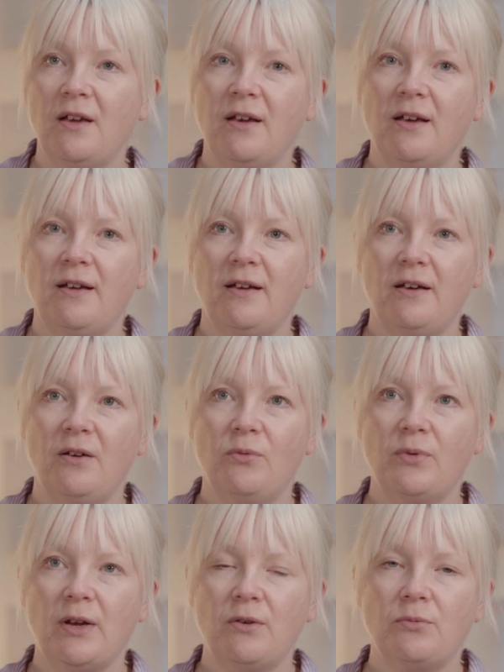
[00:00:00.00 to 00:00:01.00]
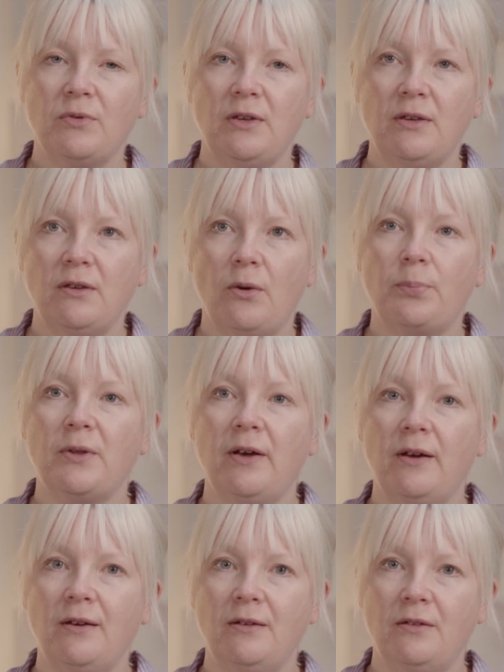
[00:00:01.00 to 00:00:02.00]
where we
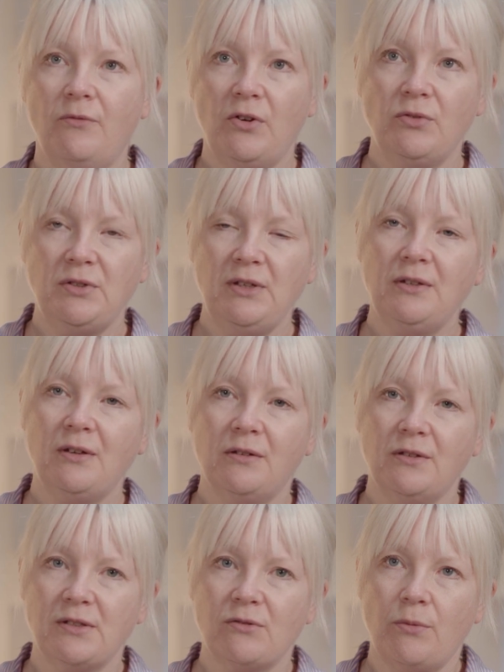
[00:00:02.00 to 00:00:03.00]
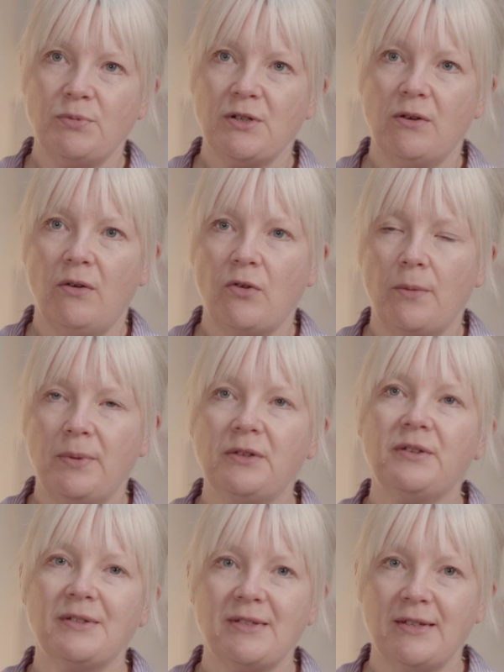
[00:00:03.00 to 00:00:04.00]
apply the very detailed description of our
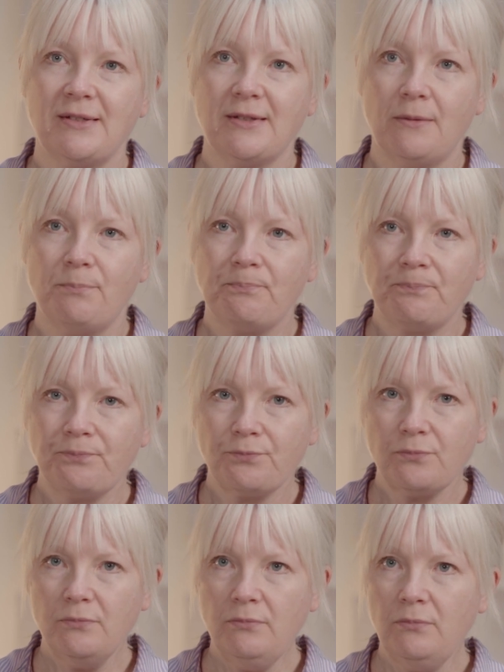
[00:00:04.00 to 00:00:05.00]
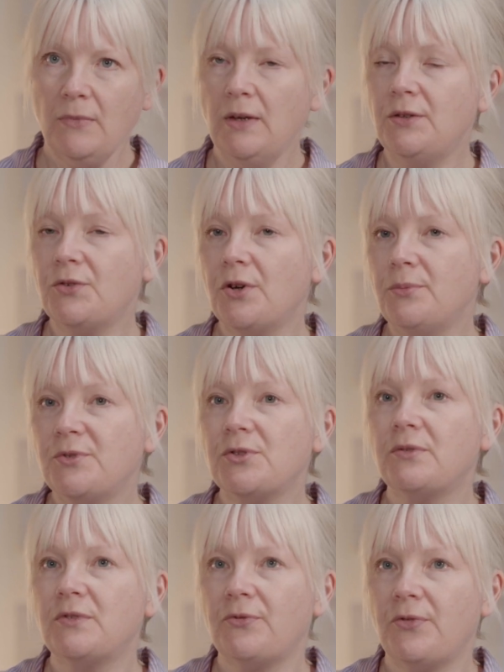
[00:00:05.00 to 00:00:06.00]
building system in terms
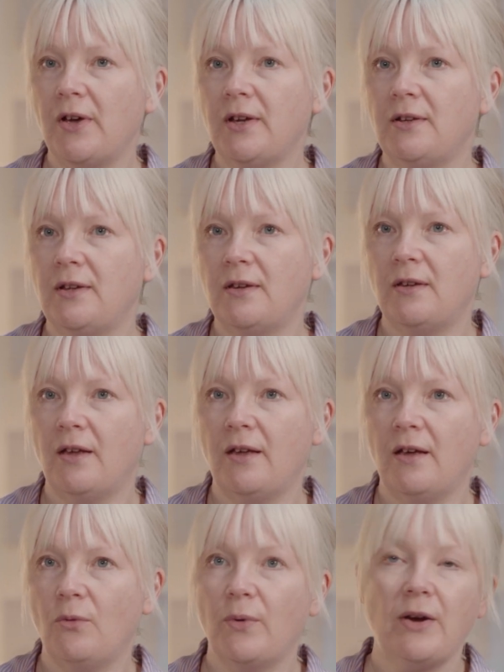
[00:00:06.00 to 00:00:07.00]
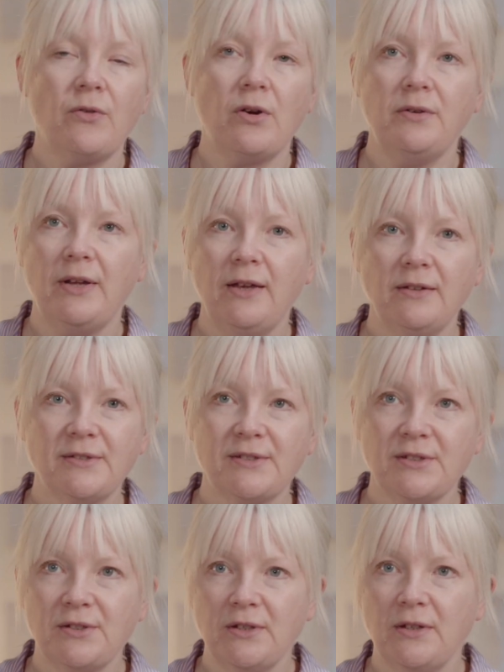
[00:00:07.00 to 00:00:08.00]
of defining where are nails
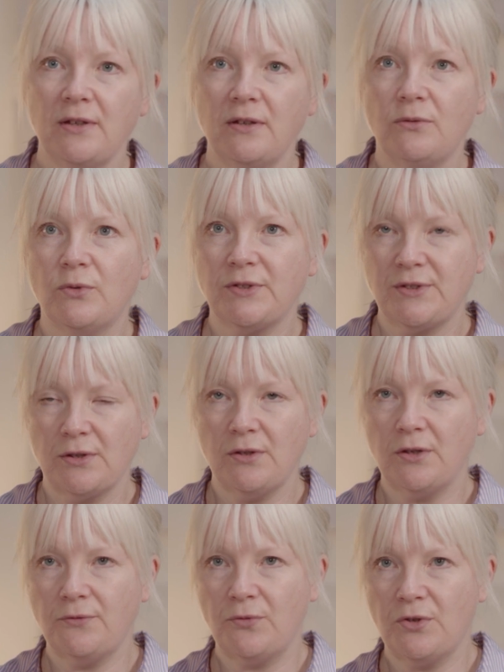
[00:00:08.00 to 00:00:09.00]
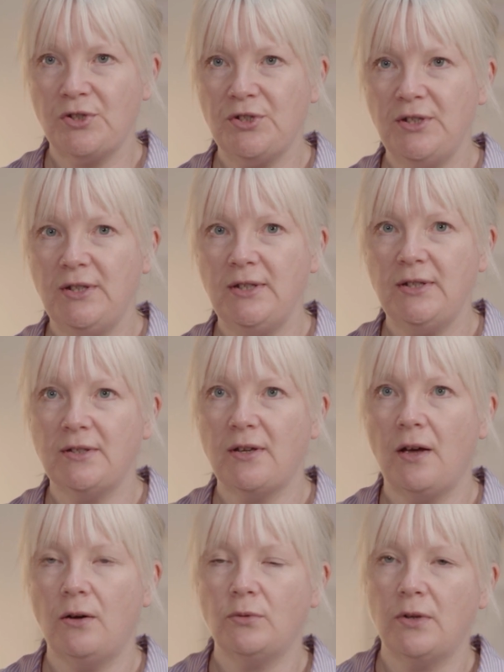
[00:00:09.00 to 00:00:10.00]
sitting, what's the cut for a sheet,
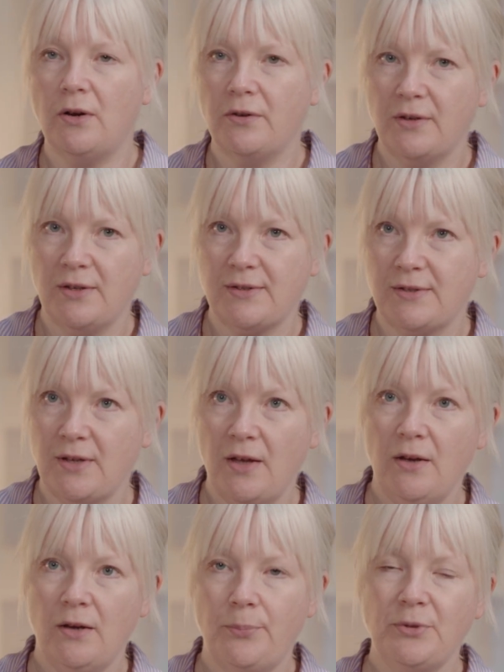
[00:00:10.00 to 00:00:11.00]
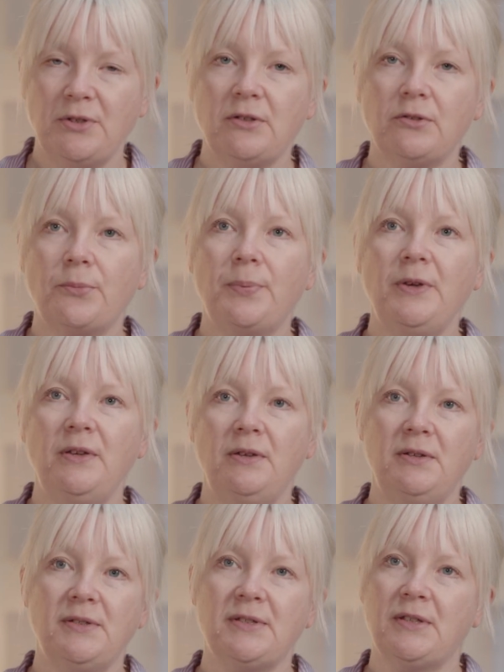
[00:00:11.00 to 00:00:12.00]
how long is a particular
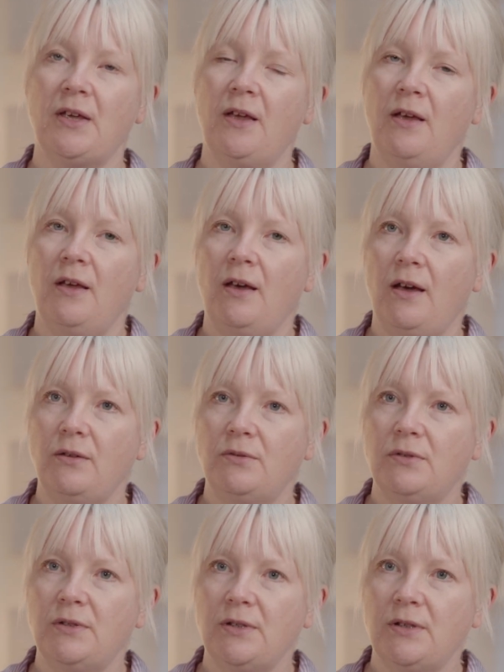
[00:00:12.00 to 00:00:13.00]
piece. And